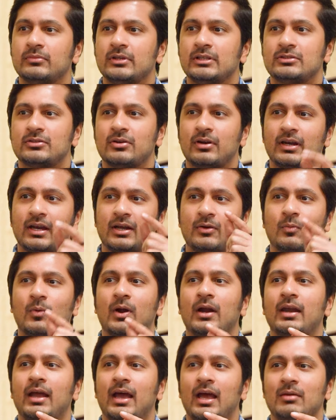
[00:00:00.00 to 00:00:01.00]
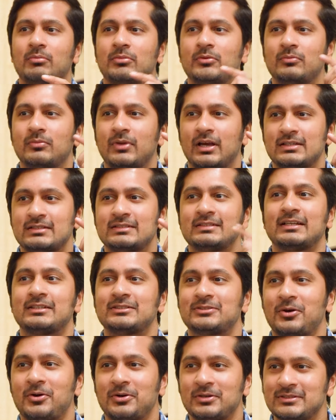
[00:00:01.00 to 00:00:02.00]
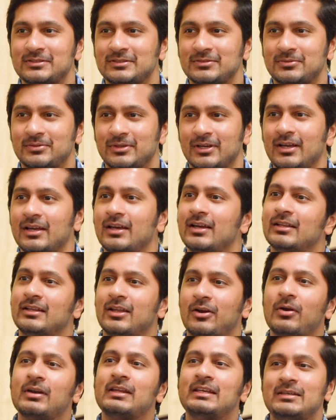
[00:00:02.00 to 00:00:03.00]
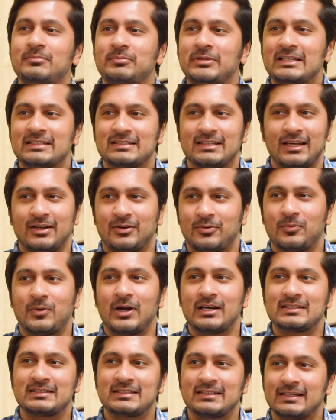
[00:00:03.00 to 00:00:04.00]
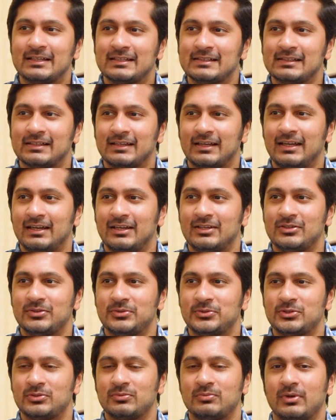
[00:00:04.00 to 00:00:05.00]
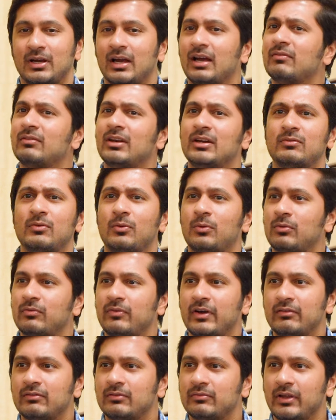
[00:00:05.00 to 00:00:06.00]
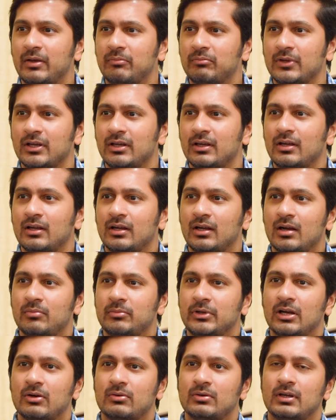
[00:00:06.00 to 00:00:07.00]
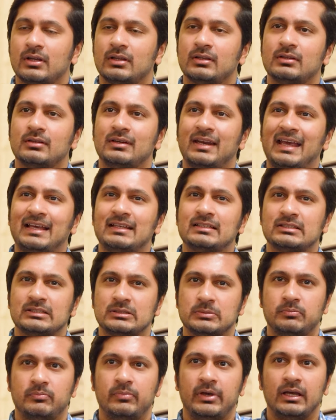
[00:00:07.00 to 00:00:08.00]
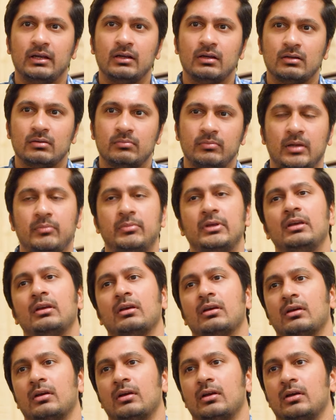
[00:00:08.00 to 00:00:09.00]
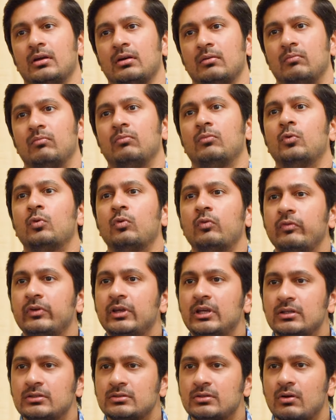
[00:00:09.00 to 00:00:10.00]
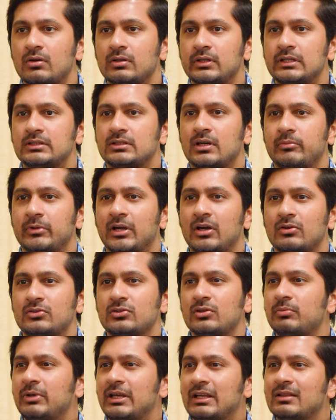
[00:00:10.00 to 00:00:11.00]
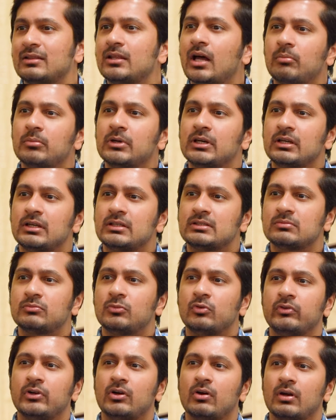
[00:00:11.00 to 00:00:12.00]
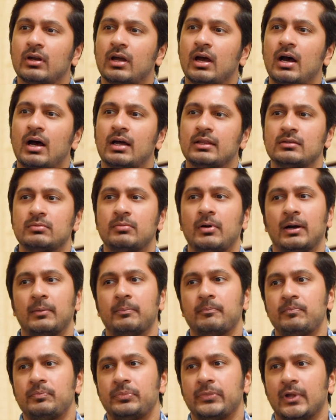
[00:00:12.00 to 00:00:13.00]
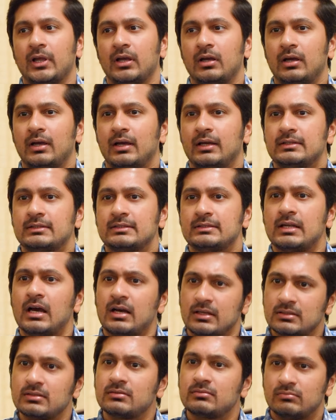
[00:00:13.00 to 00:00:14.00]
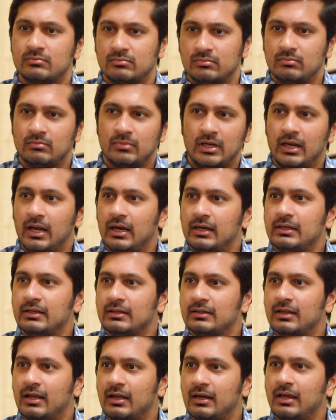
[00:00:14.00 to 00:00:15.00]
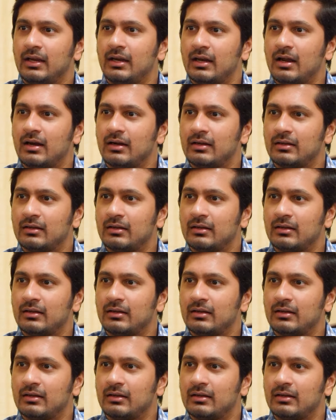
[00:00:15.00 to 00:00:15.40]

It's not like one album has six songs. They're all EPs, like single in YouTube. I have like four or five of them coming out. The next big, maybe, movie song that's coming out should be in Tamil. It's a movie called Atma. It stars a Malayali, Narena